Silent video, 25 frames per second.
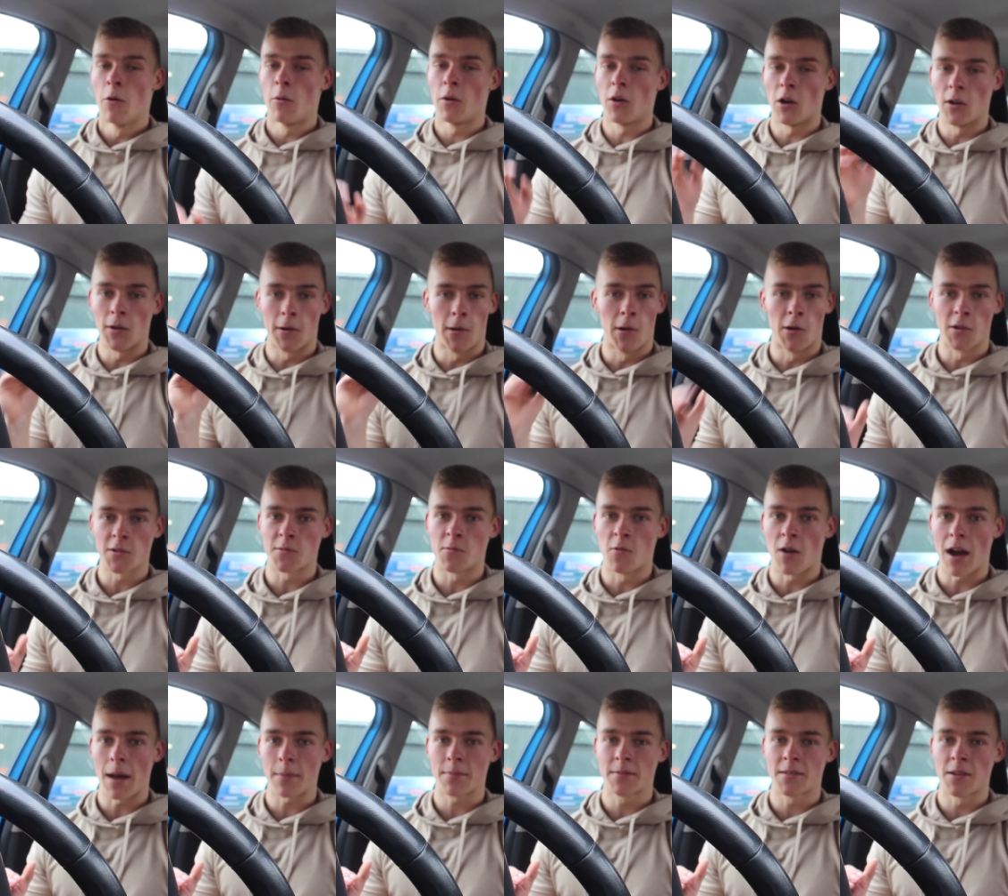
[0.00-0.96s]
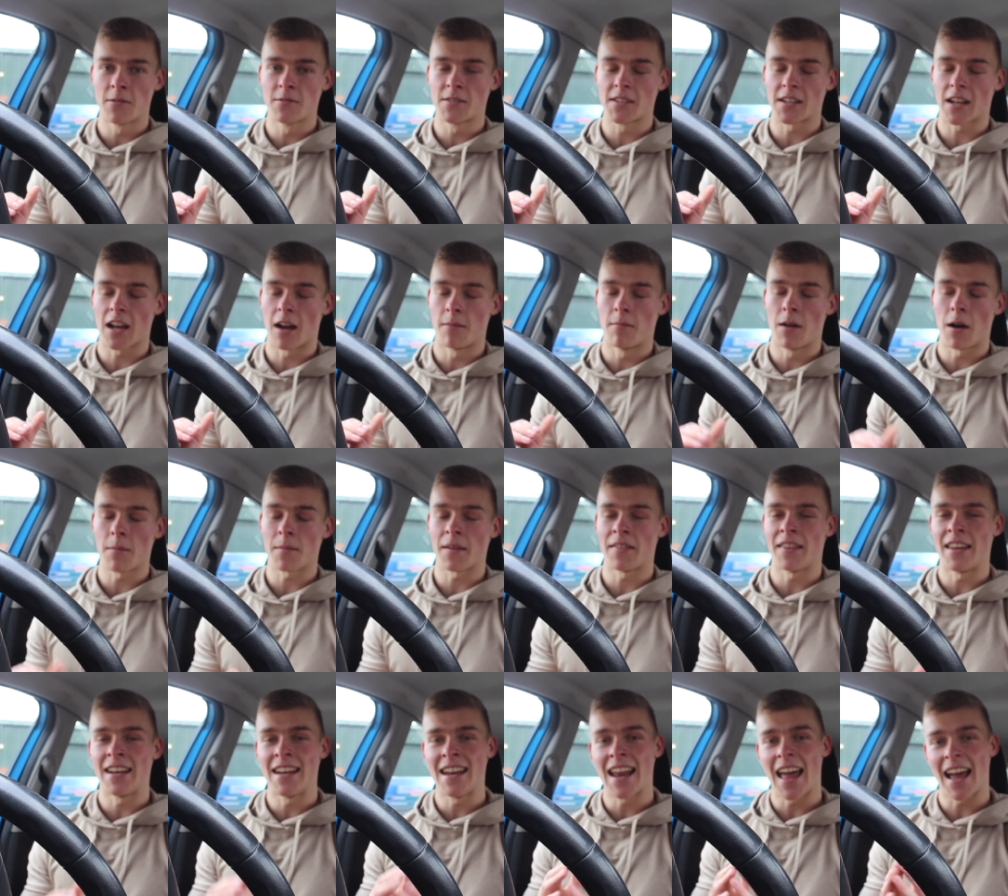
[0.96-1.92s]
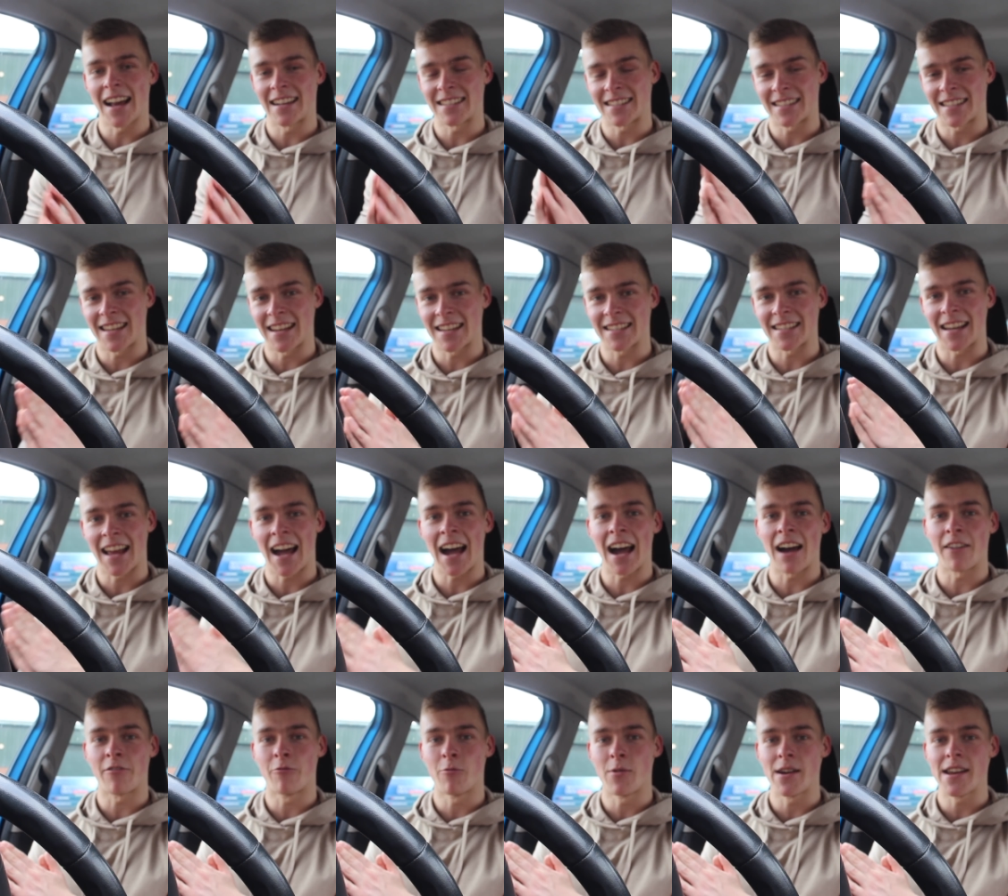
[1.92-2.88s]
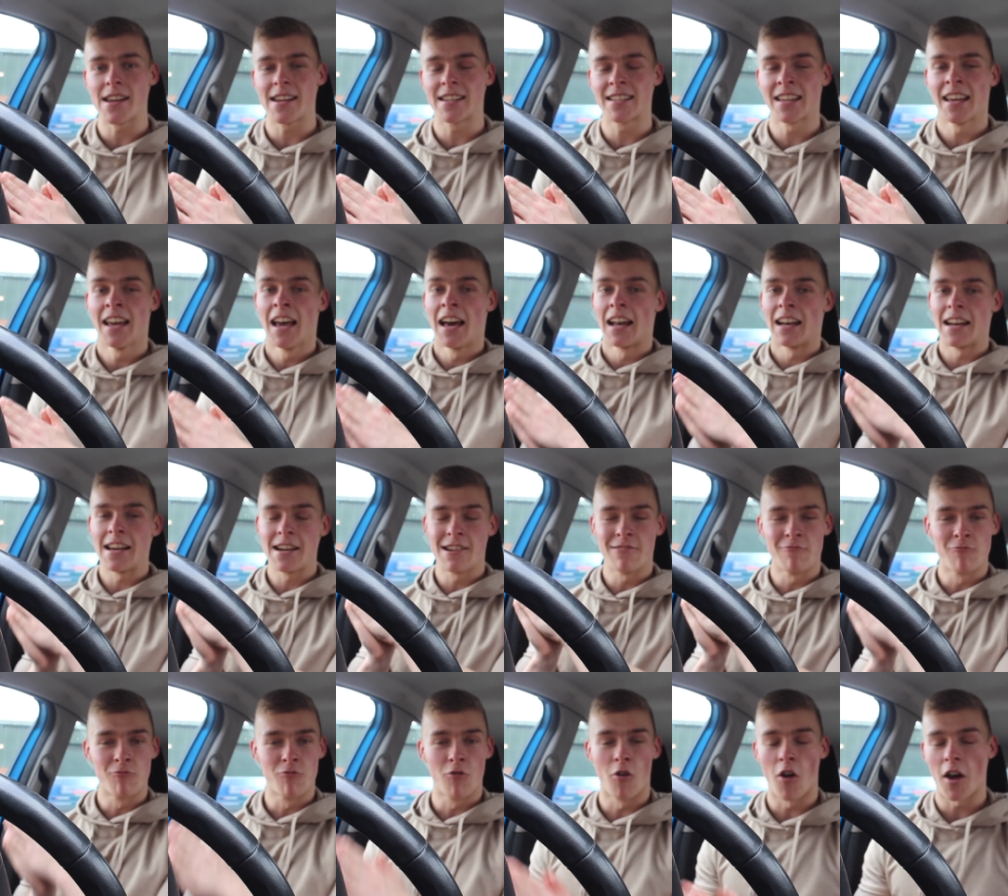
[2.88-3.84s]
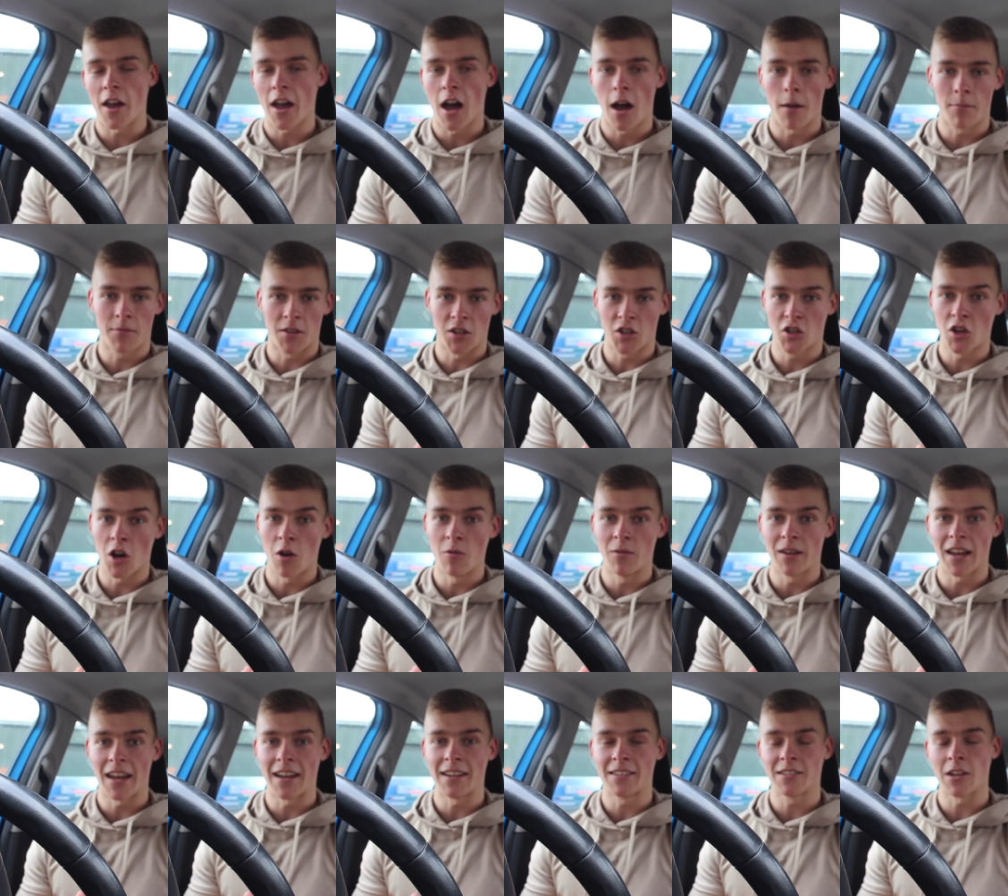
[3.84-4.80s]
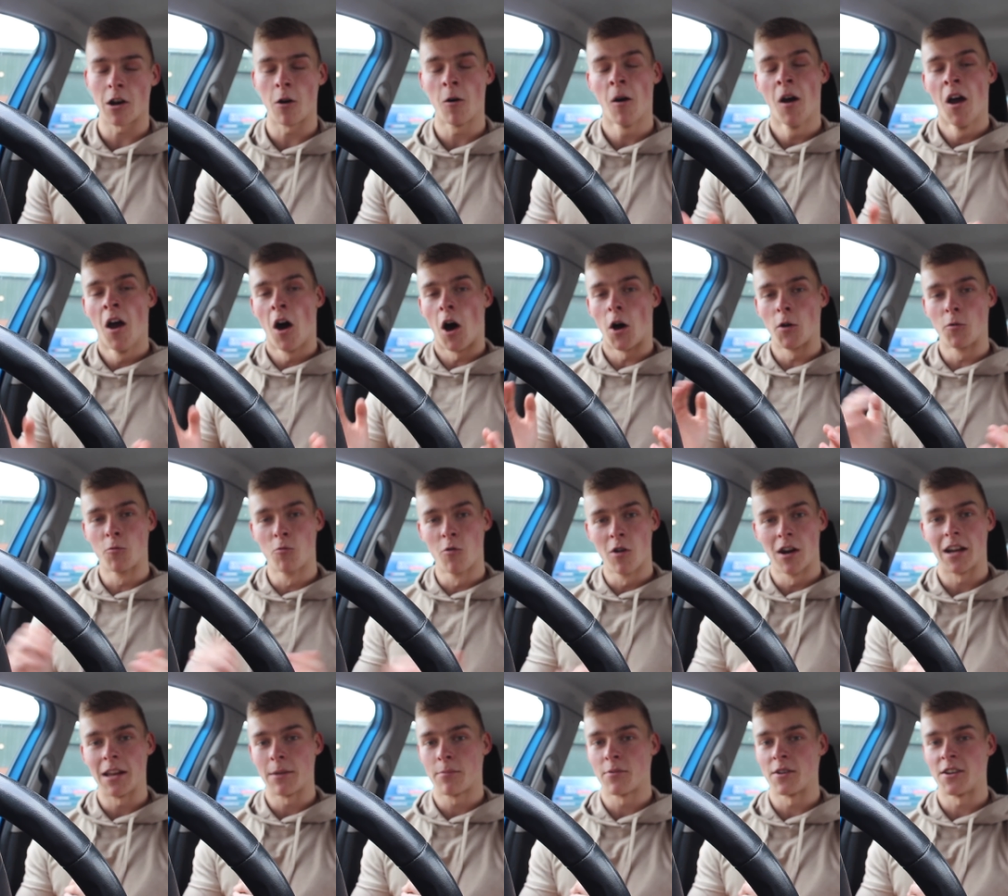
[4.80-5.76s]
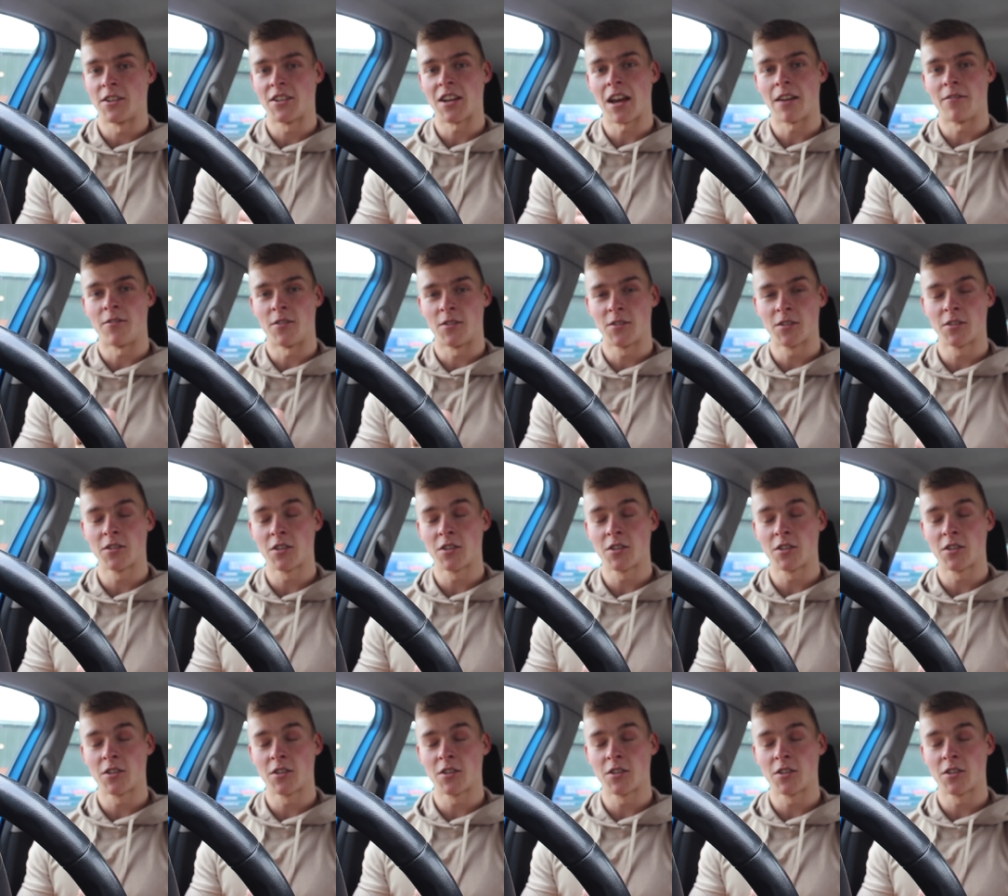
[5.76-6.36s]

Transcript: We've got lots more episodes to come up in the next six and a half weeks, leading right up to show day, so I'd really appreciate you